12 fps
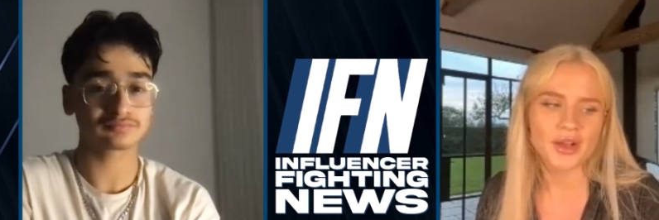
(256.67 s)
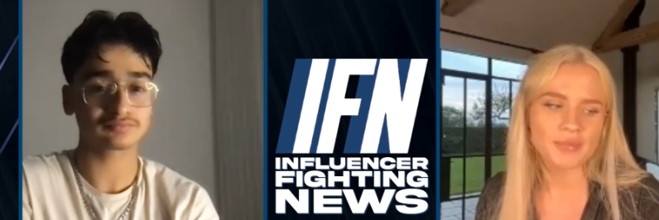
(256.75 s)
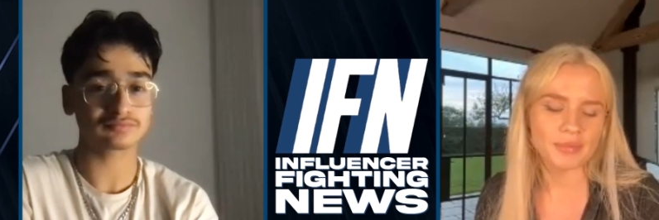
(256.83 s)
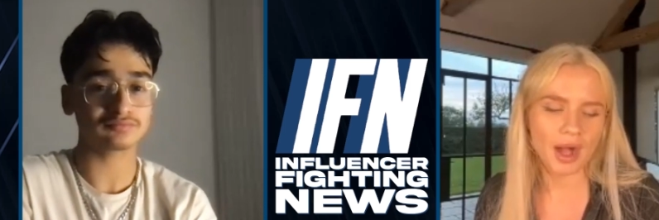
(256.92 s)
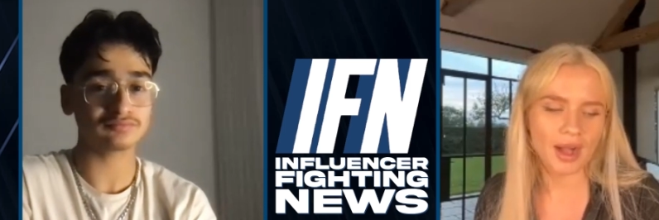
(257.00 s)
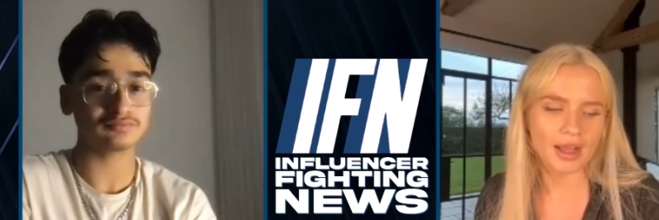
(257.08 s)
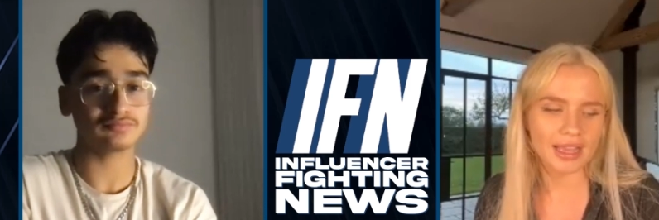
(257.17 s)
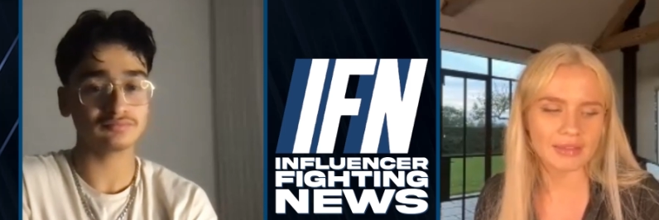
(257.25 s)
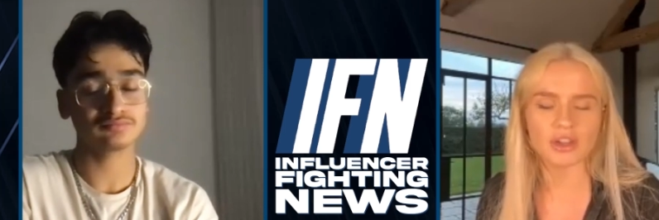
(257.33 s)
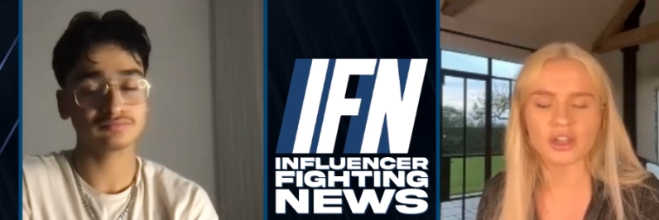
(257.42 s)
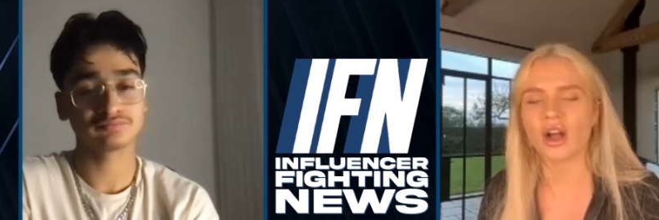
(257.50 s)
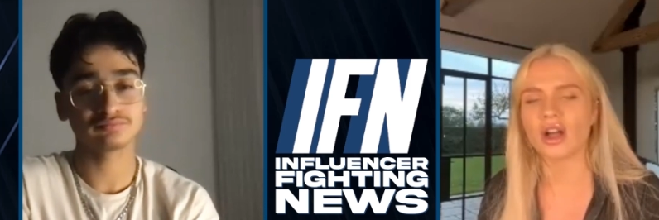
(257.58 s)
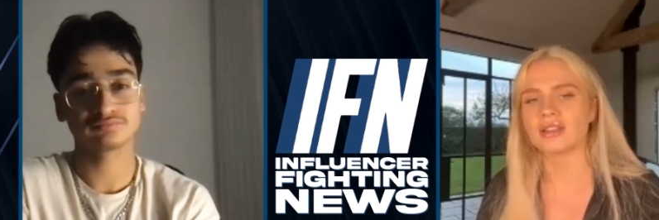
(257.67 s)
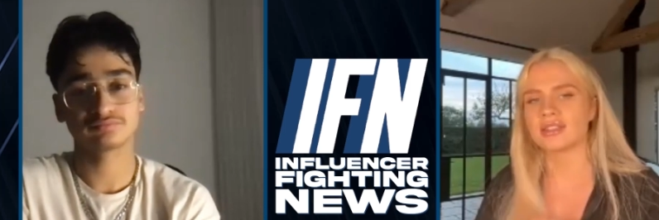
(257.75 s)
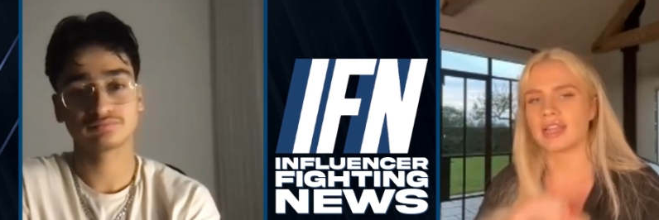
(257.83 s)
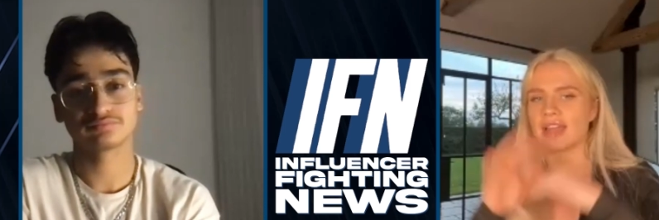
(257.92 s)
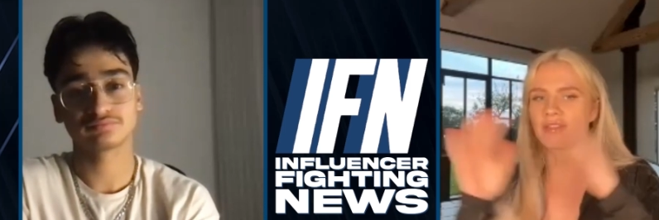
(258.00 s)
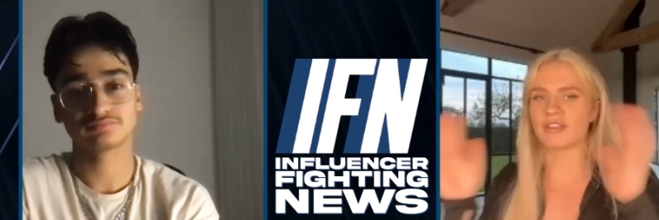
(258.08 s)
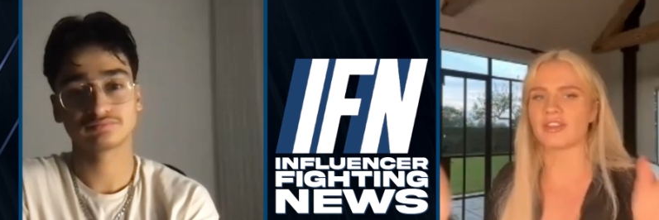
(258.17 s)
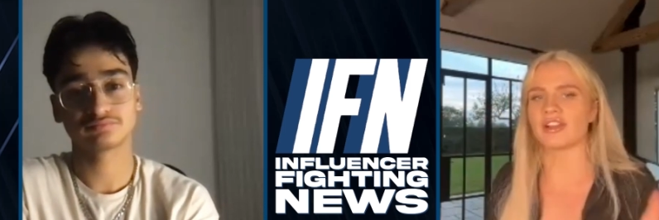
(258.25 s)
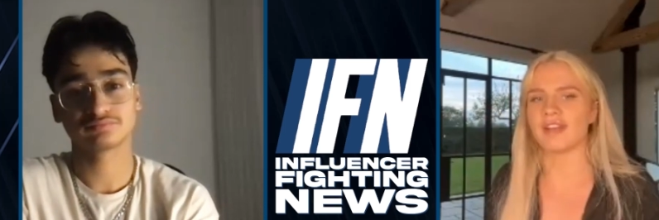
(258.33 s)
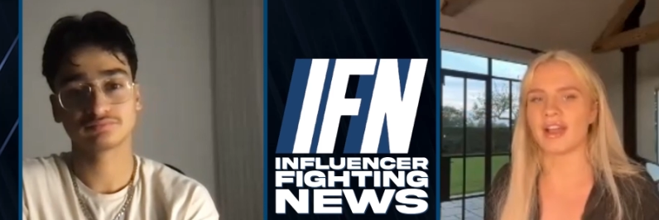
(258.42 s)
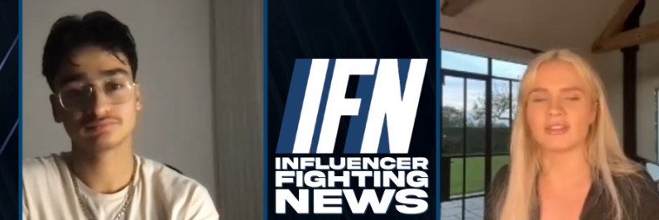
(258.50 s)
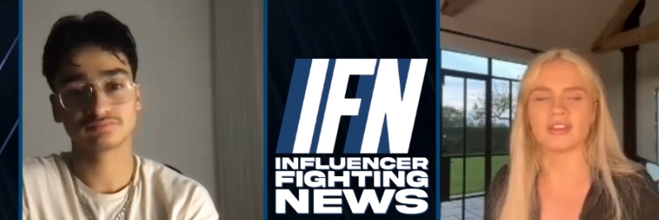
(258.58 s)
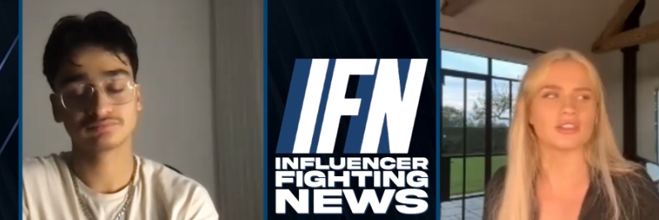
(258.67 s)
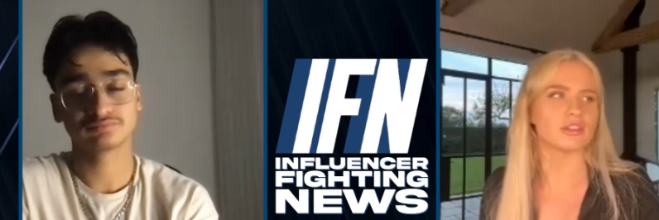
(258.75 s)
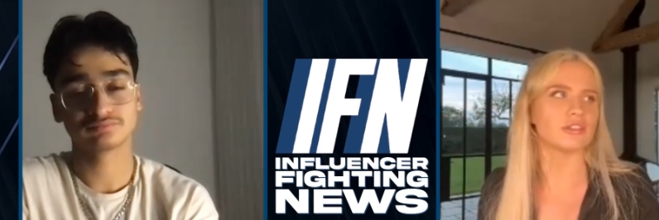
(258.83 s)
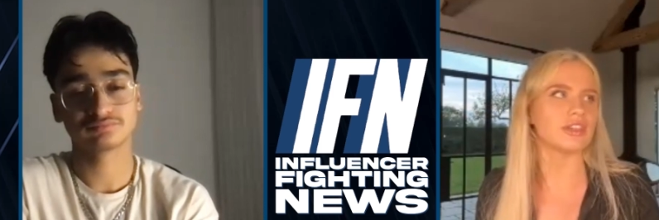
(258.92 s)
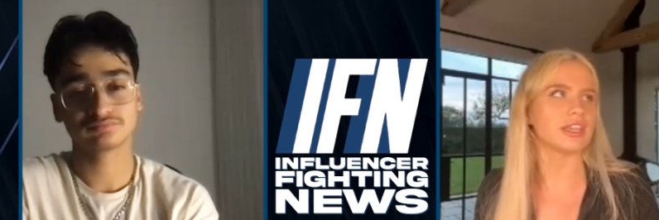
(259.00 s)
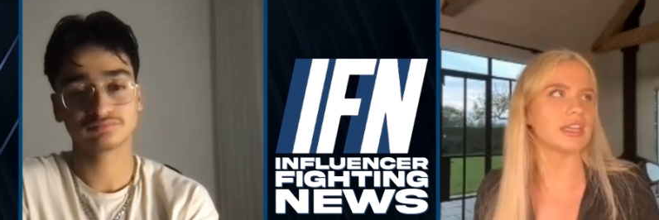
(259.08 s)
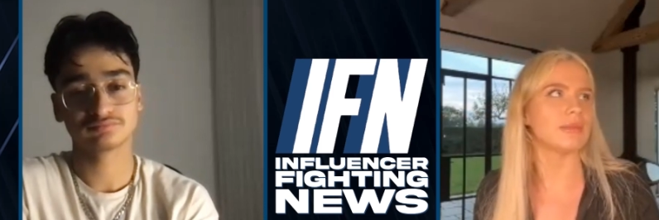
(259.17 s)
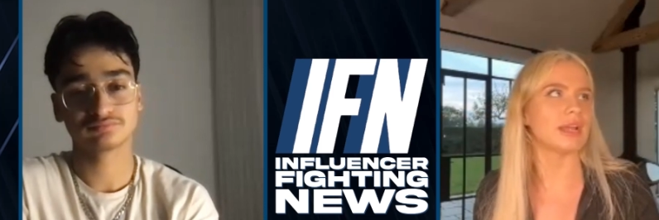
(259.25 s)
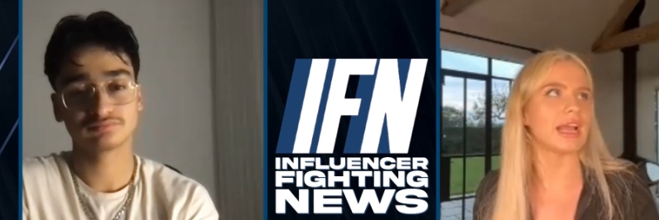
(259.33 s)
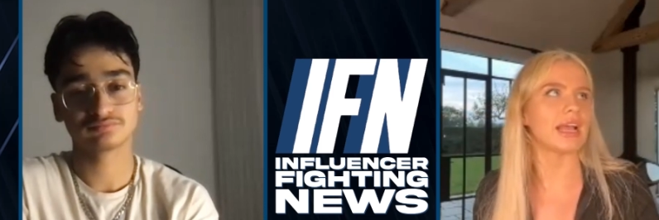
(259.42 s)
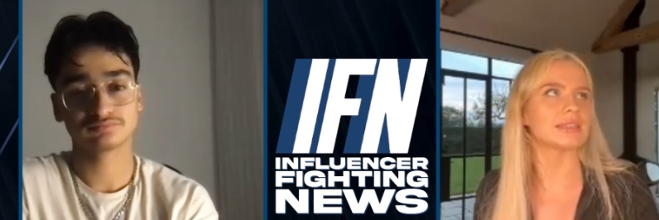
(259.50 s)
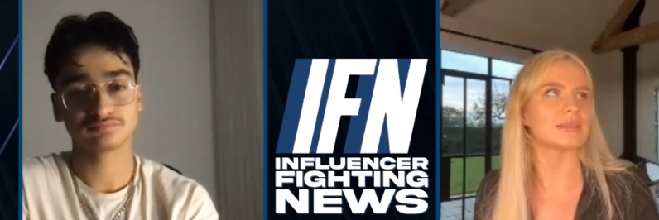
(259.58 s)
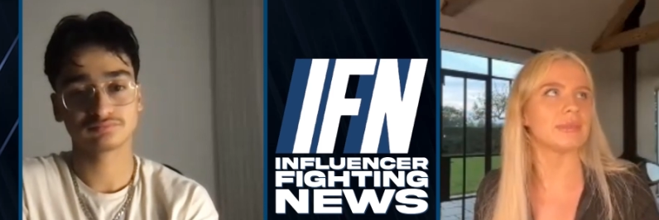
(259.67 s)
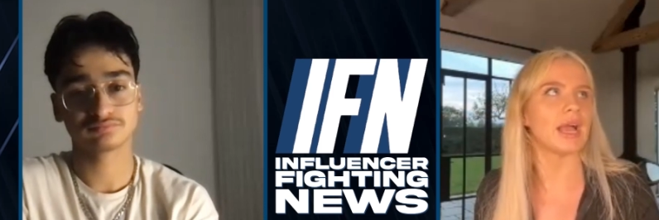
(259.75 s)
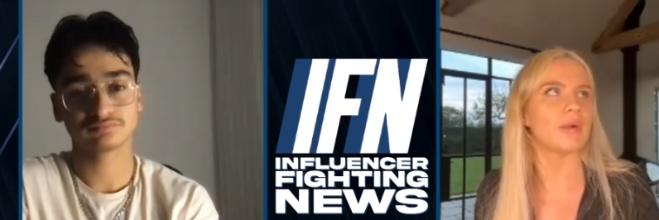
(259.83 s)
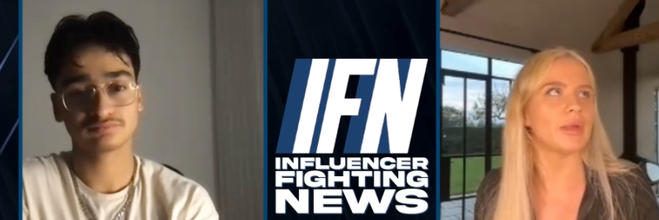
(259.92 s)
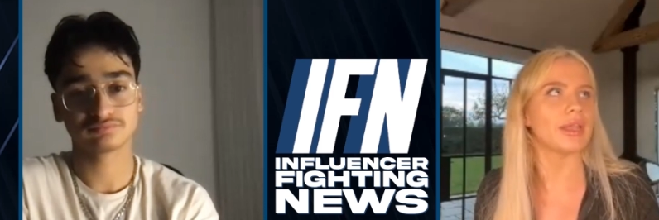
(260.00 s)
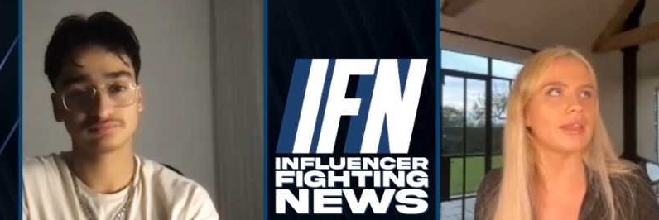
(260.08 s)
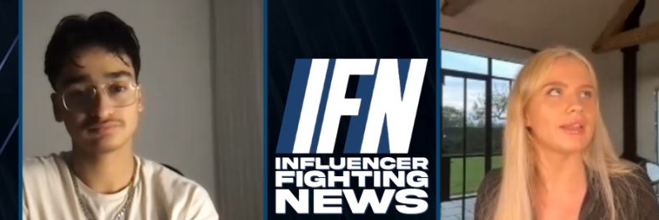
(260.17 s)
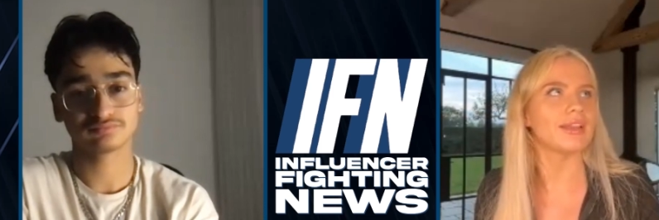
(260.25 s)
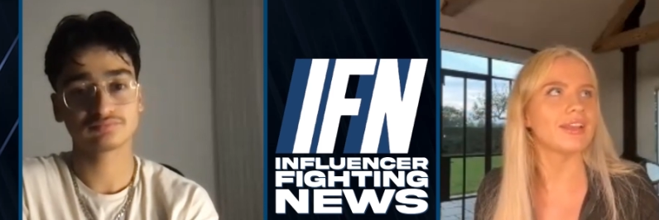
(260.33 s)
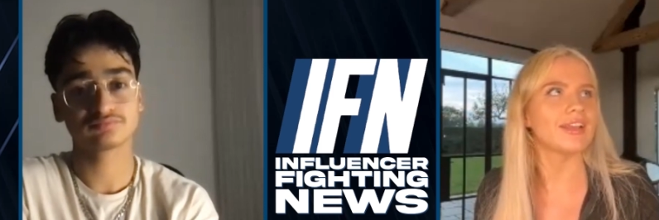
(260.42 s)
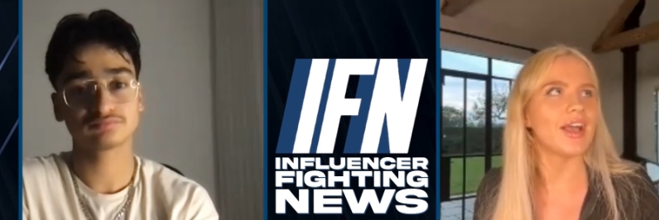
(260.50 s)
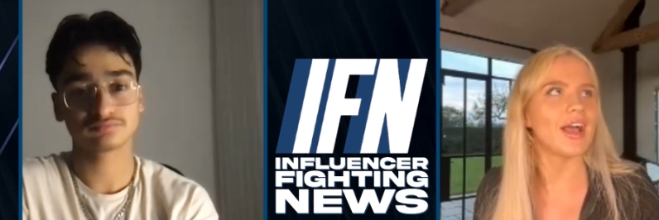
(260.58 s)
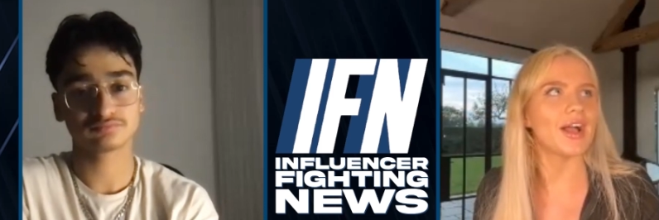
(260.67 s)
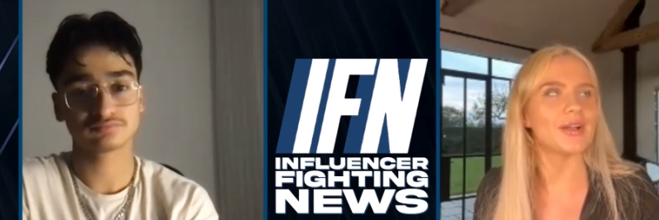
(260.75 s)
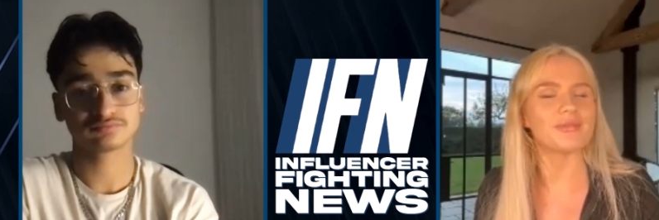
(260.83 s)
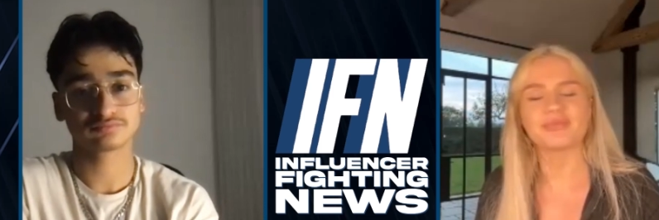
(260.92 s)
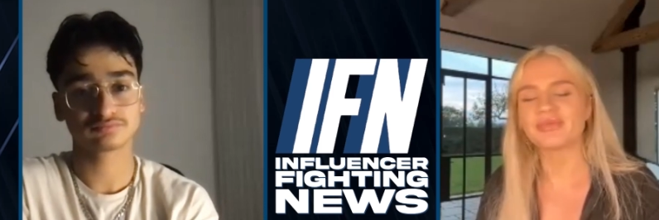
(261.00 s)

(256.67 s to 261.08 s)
Speaker 1: But in regards to everything around it, sorry if you hear my cats meowing. Um,